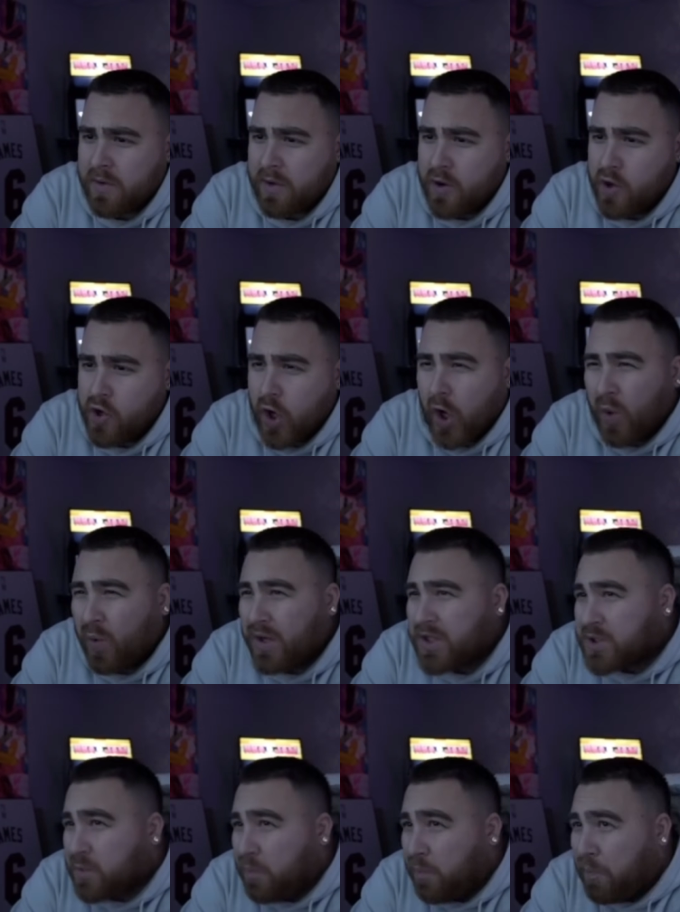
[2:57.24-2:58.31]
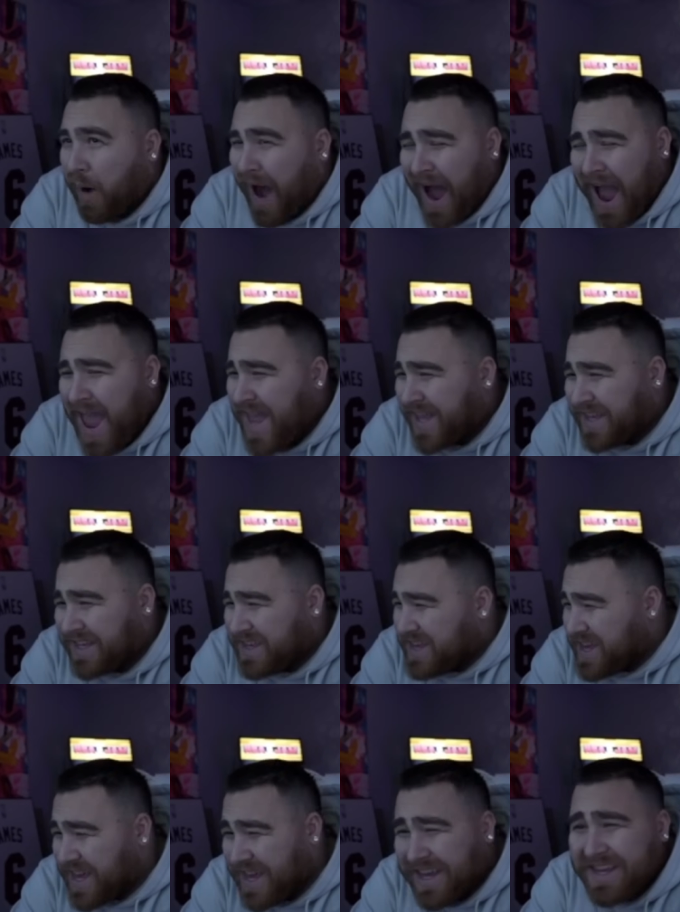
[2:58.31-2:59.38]
no one's buying
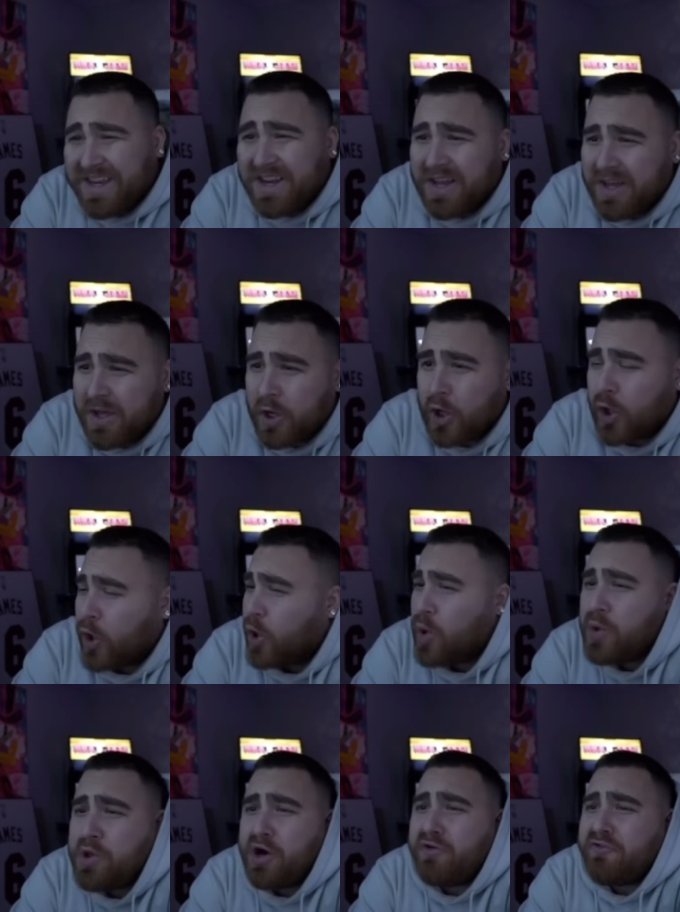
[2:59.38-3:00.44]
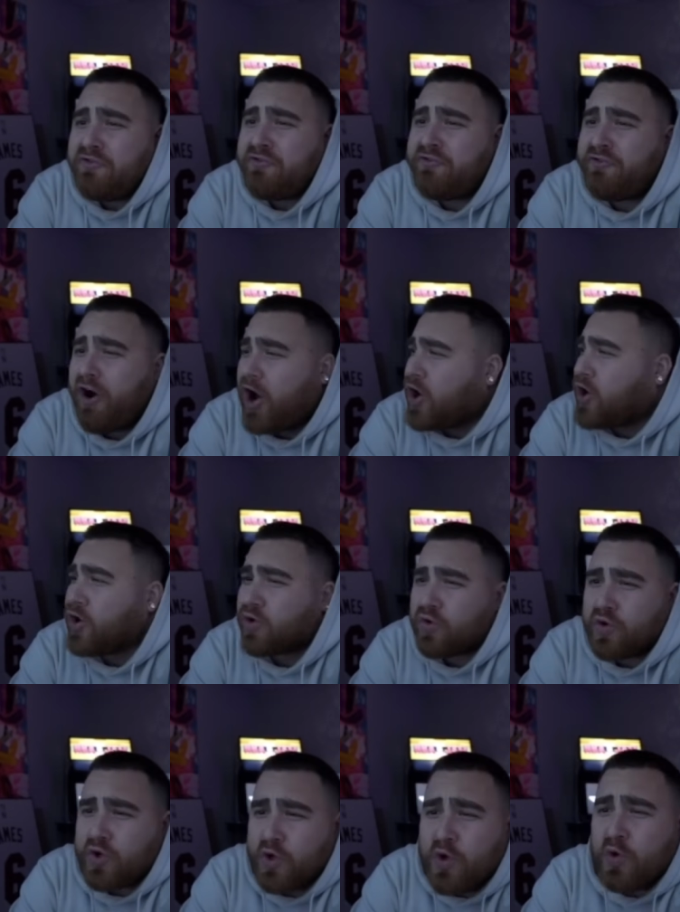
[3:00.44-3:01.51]
kid? Who the fuck are
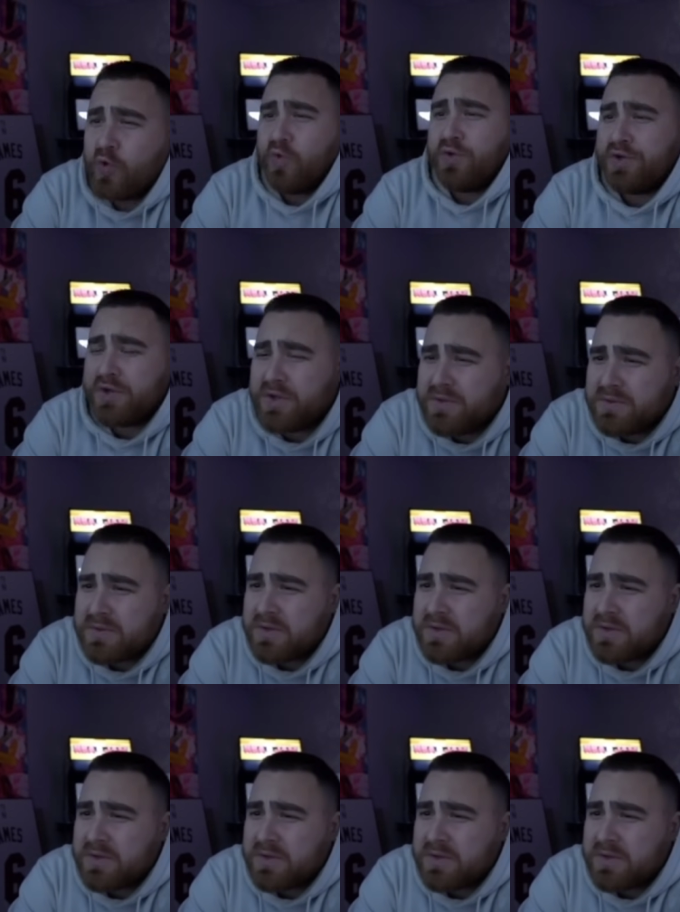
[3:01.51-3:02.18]
you, dude?